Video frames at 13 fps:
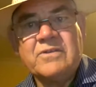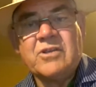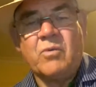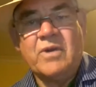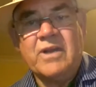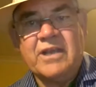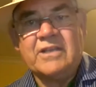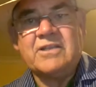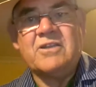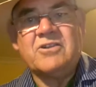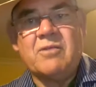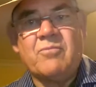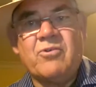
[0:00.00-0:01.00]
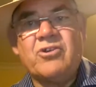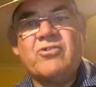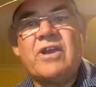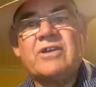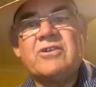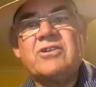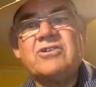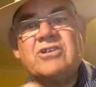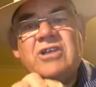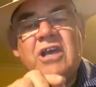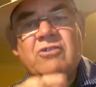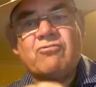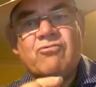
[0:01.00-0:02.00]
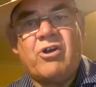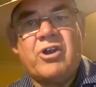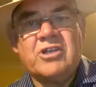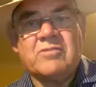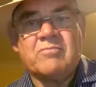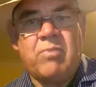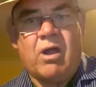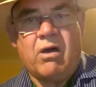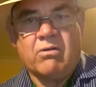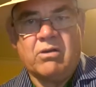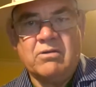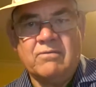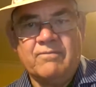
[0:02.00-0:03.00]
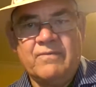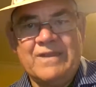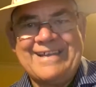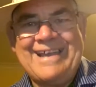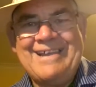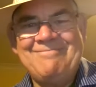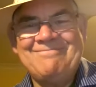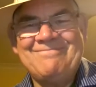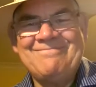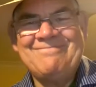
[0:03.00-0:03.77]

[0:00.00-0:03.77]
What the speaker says: So when you get to the Timaru directory, just hit Ronnie's blog. Okay?